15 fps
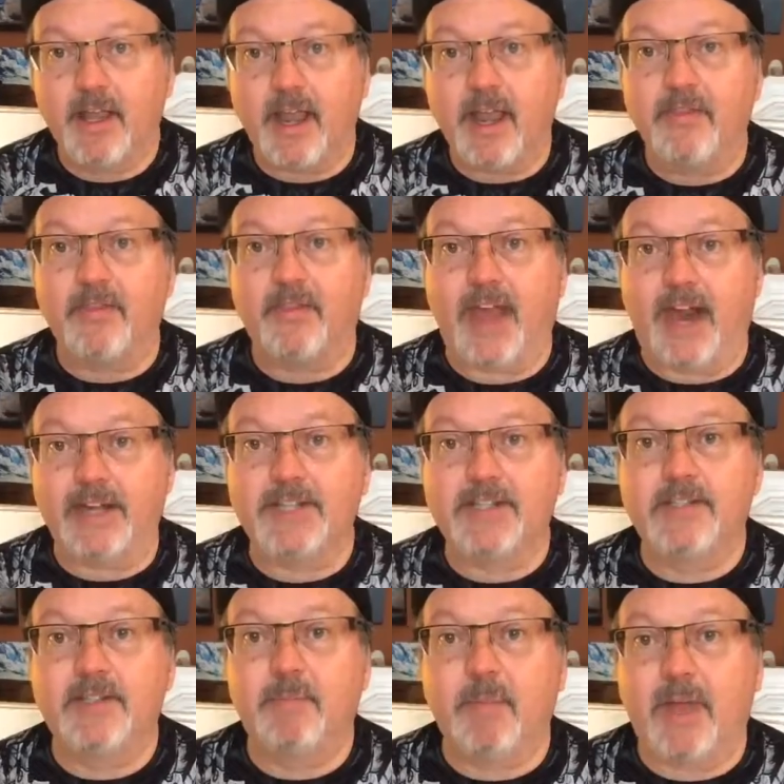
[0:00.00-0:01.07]
And
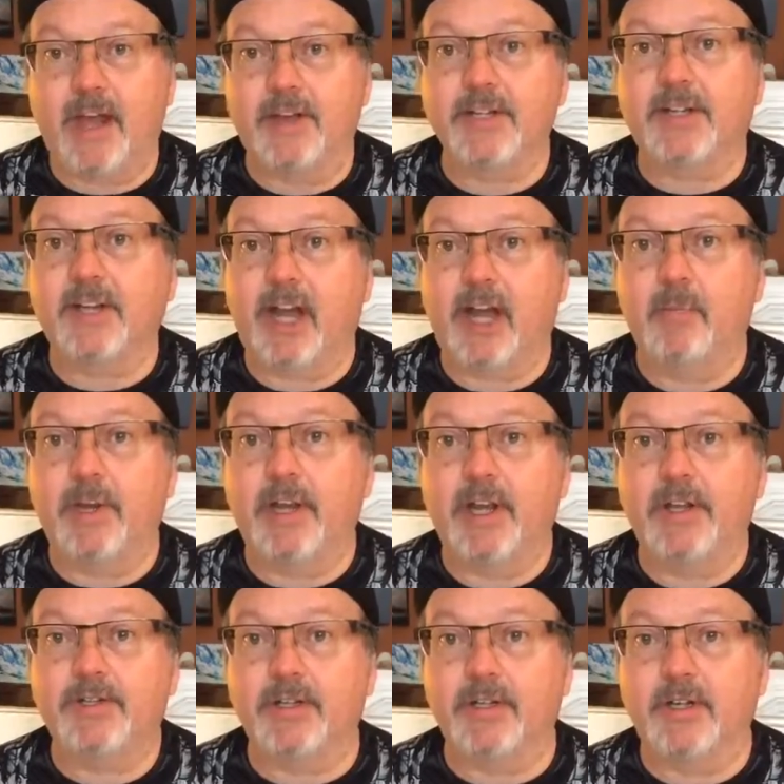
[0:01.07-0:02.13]
that's the magic
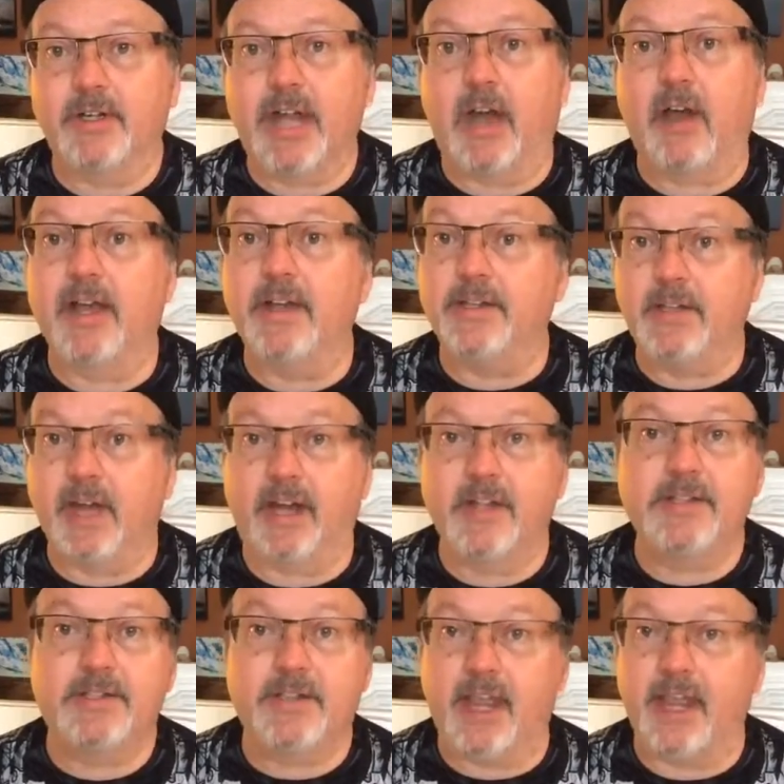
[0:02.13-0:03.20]
combination. Now, it
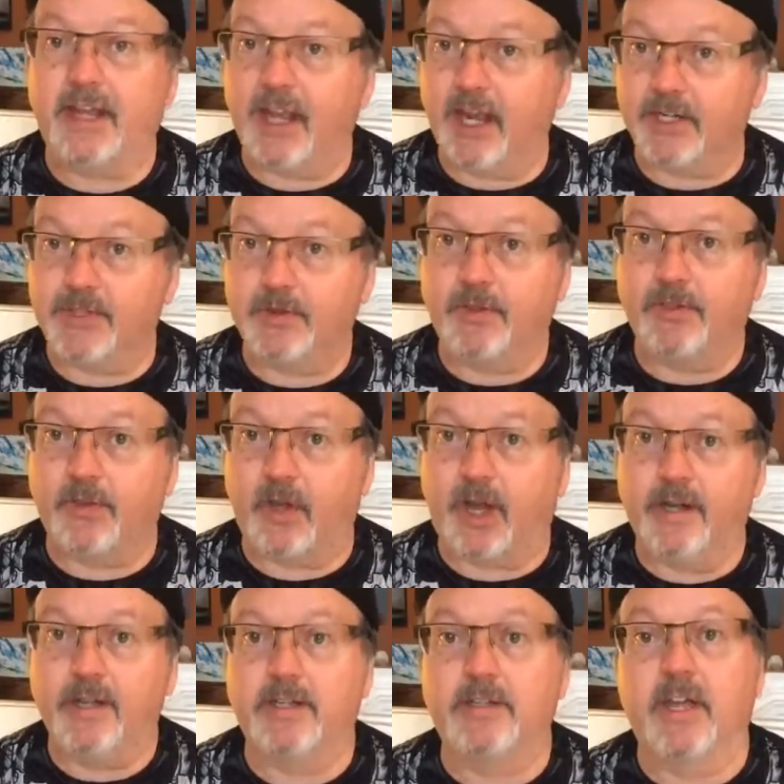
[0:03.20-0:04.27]
does take extra
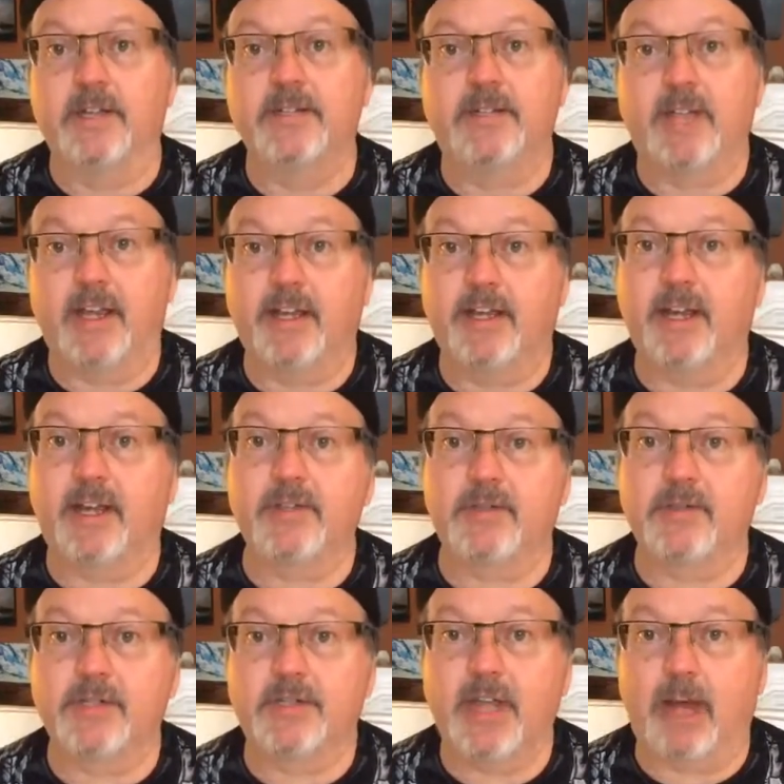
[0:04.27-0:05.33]
thought, it does take an
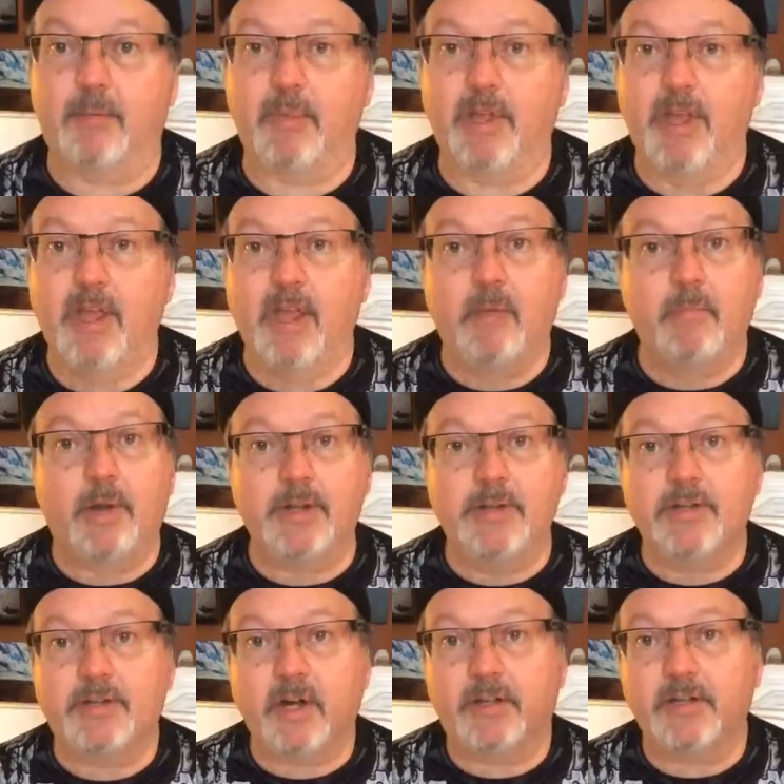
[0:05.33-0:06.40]
extra step. But
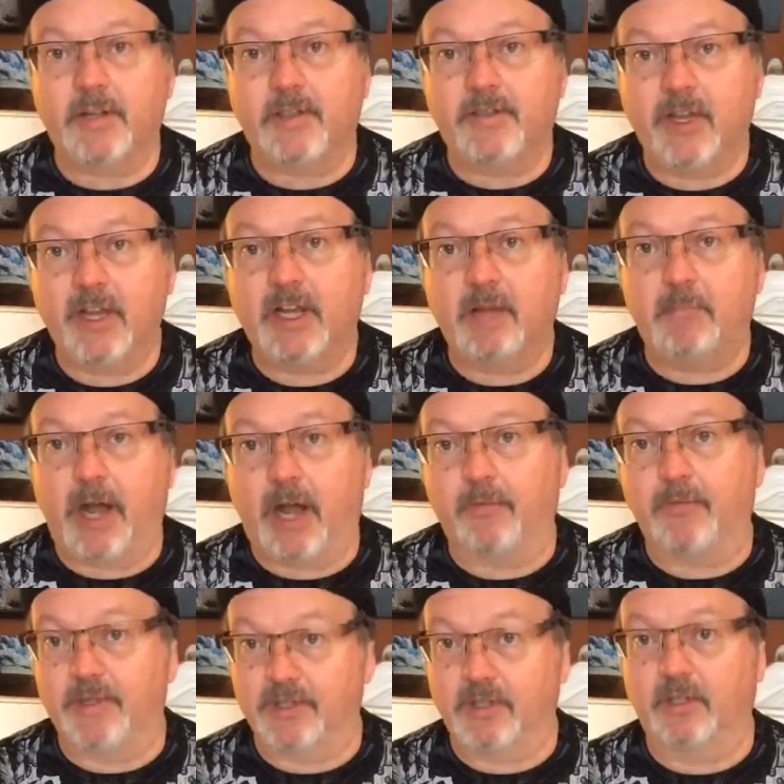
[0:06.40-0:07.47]
you start to think
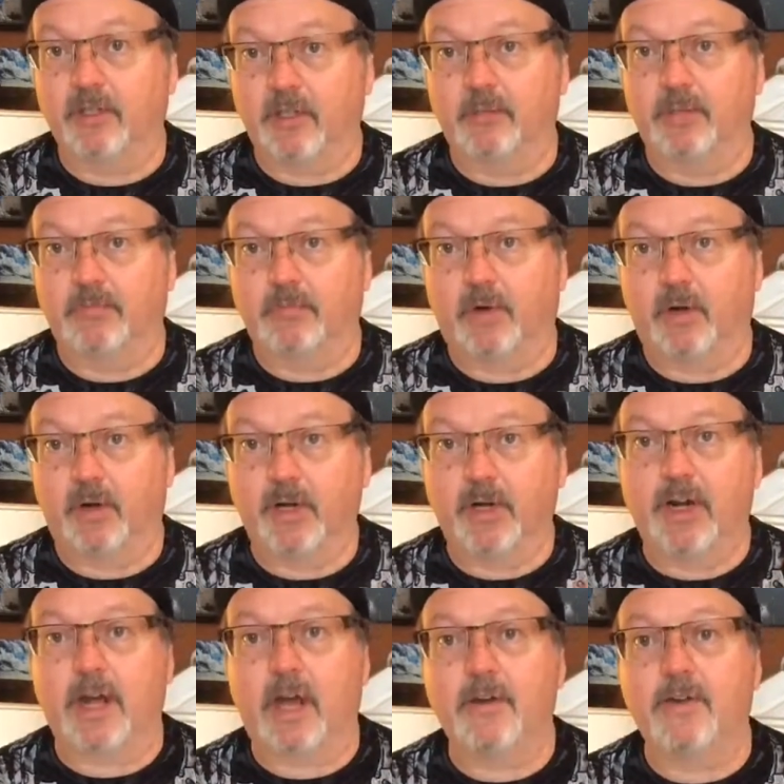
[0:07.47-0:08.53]
about this a little bit more
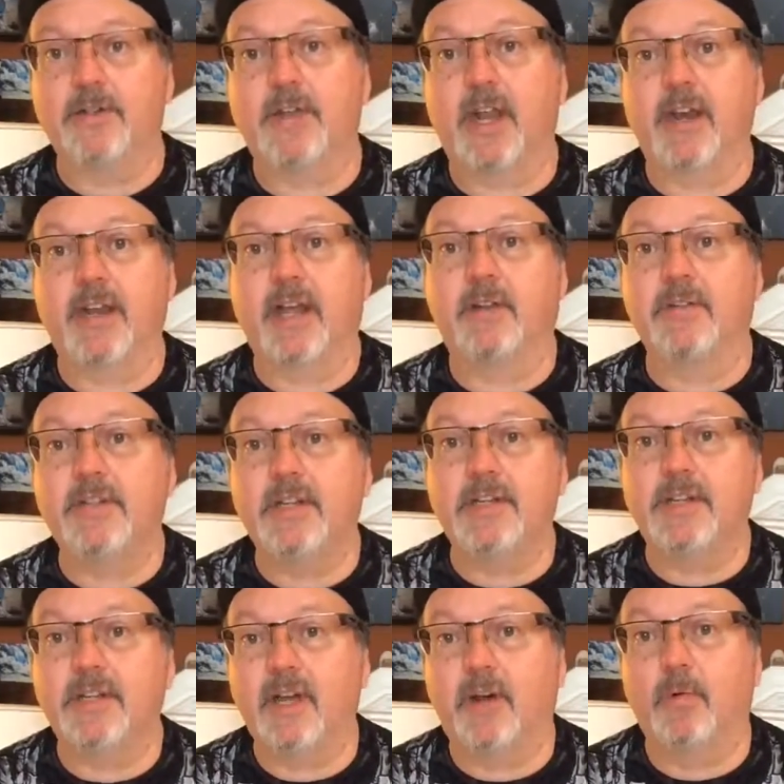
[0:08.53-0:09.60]
and understanding how
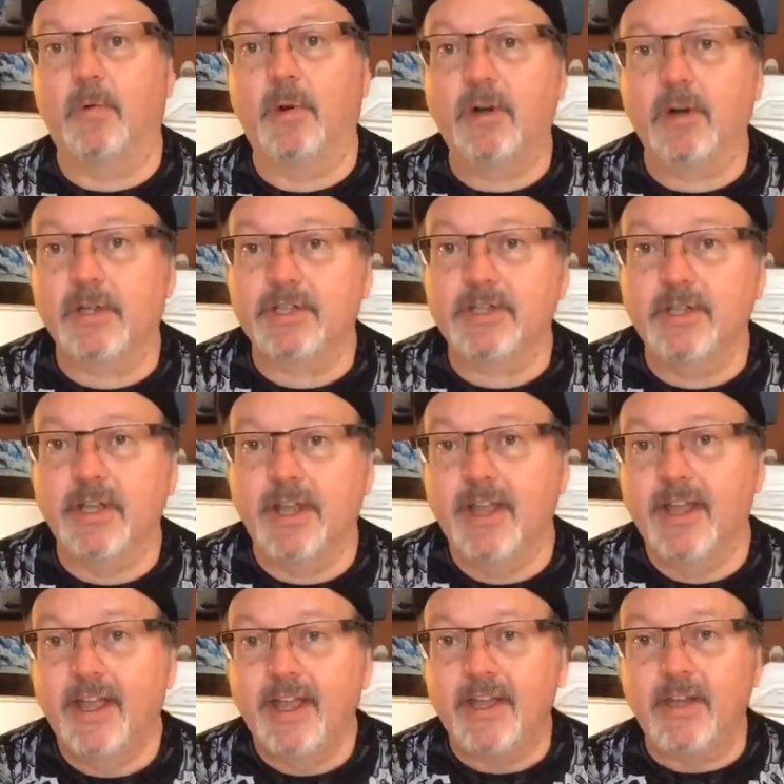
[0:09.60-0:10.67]
TTL works,
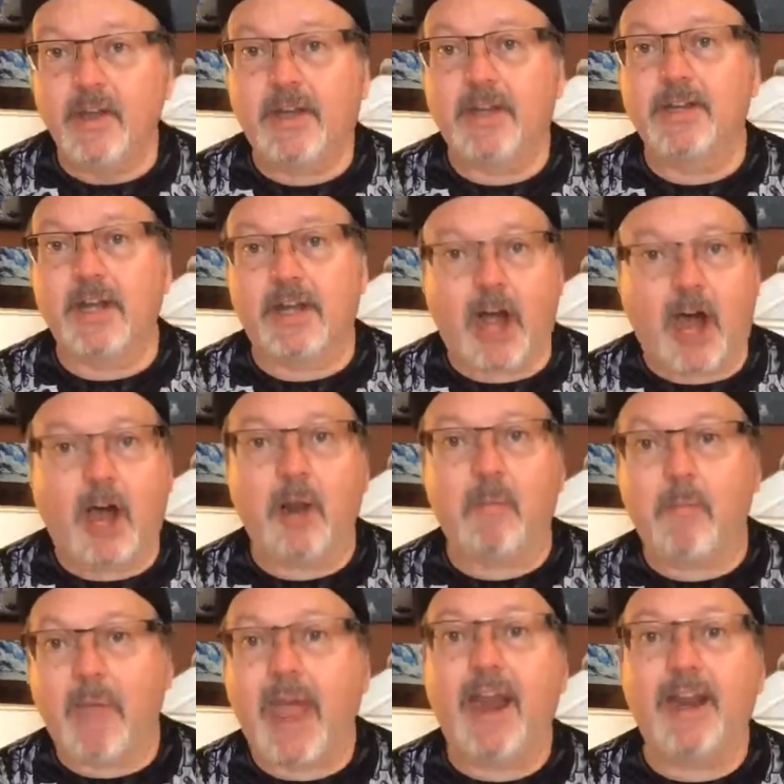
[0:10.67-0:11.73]
you can
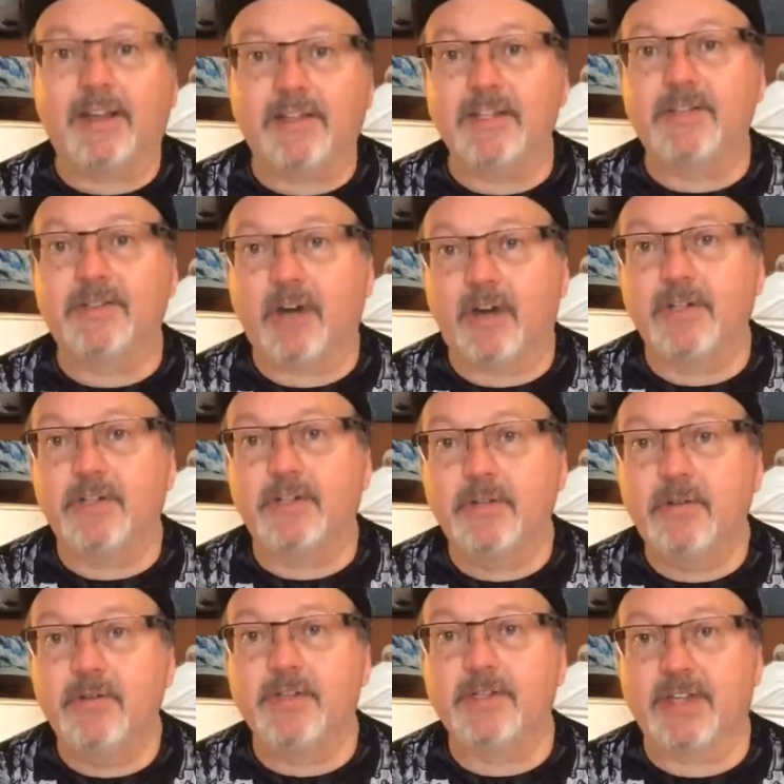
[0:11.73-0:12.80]
automatically start to
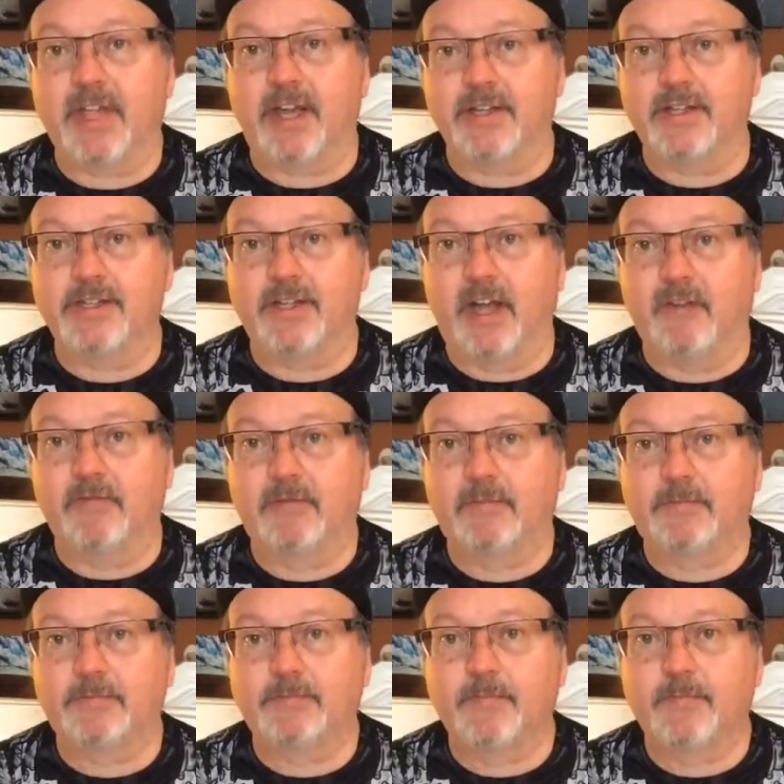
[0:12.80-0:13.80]
do this kind of stuff.